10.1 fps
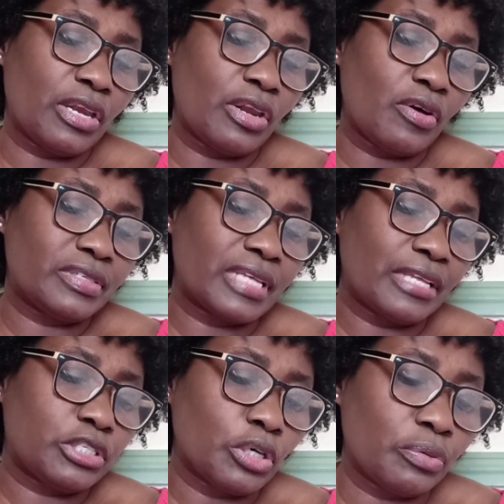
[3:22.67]
laws
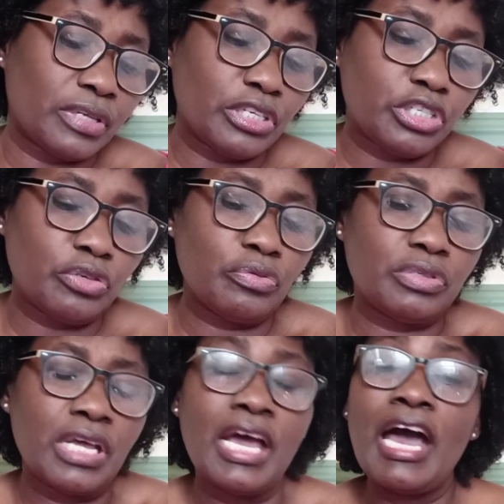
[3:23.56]
that told the
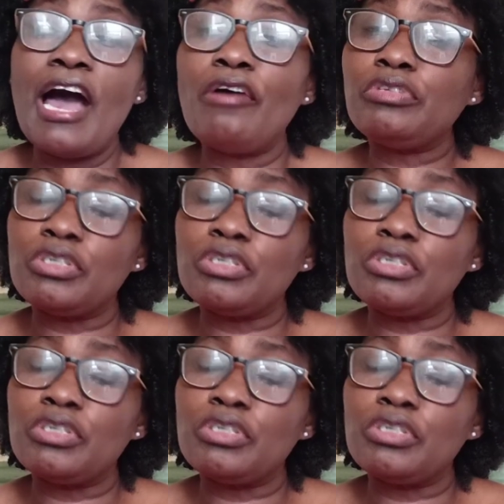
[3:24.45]
Jews how